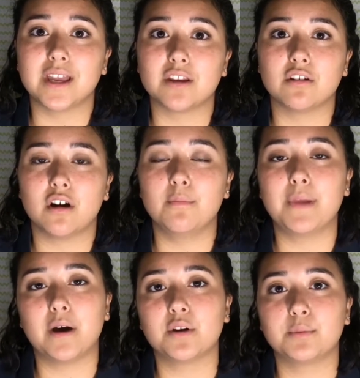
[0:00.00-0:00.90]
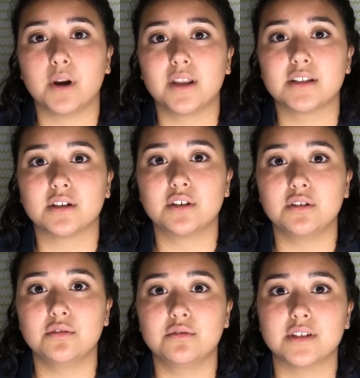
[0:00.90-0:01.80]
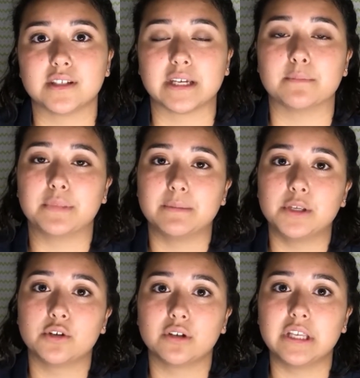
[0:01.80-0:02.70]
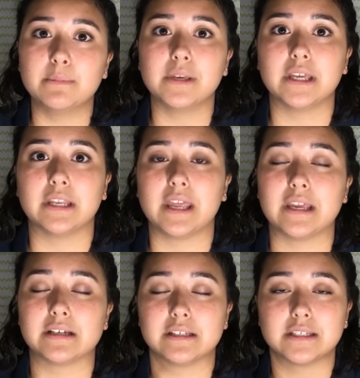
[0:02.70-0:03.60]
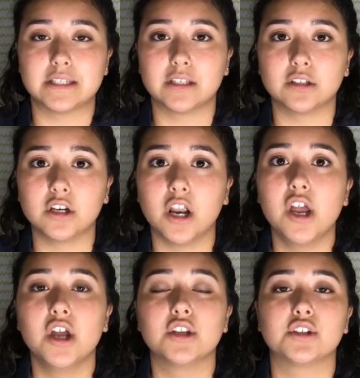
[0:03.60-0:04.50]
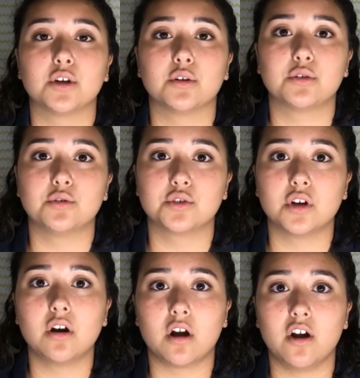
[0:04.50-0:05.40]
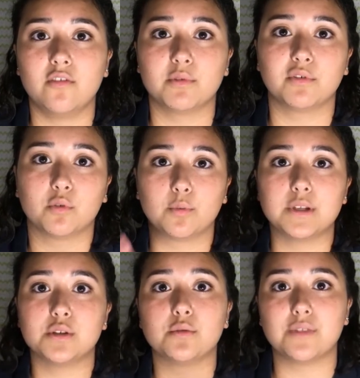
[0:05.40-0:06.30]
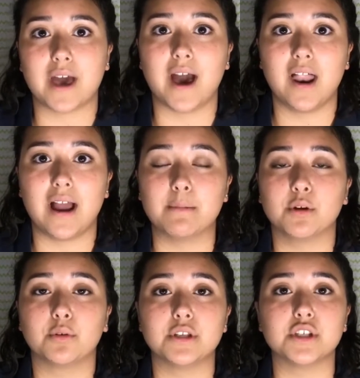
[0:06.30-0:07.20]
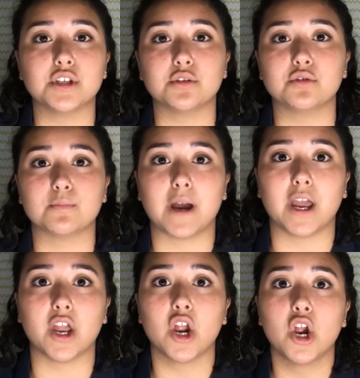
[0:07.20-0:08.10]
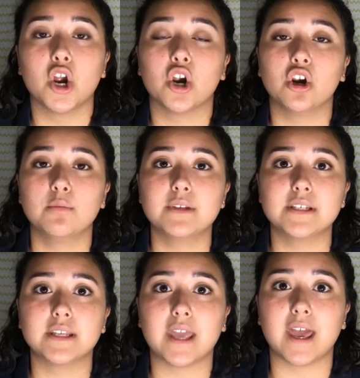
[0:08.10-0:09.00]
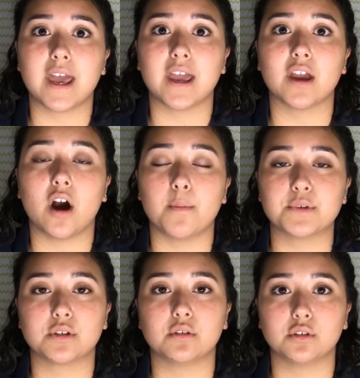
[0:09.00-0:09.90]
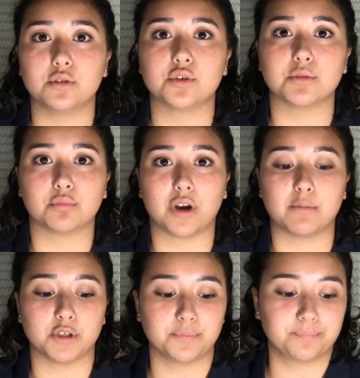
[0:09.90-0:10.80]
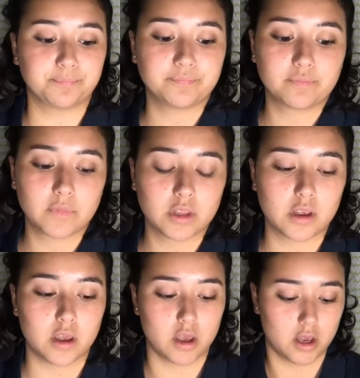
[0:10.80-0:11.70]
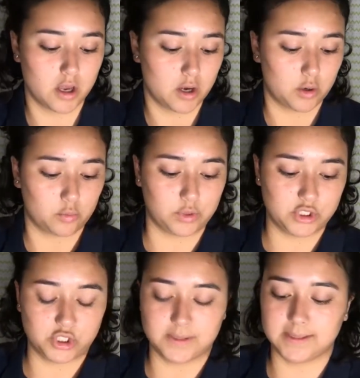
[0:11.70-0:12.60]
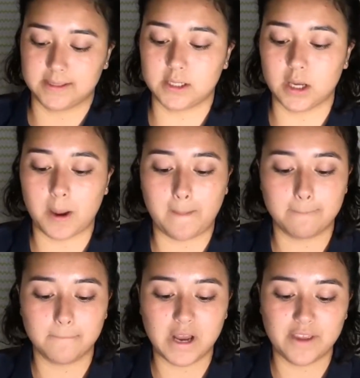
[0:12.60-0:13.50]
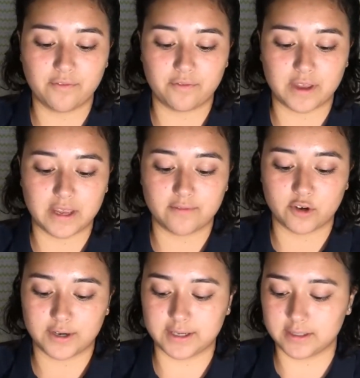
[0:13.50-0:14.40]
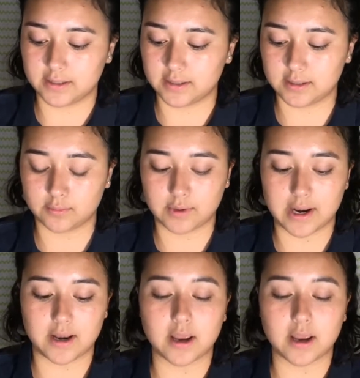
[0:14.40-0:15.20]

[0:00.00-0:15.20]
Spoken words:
like non-powder products I'll use is like a BB cream and a concealer. So to start off, before we do that, I'm going to use my Urban Decay Optical Illusion Primer, which is my favorite right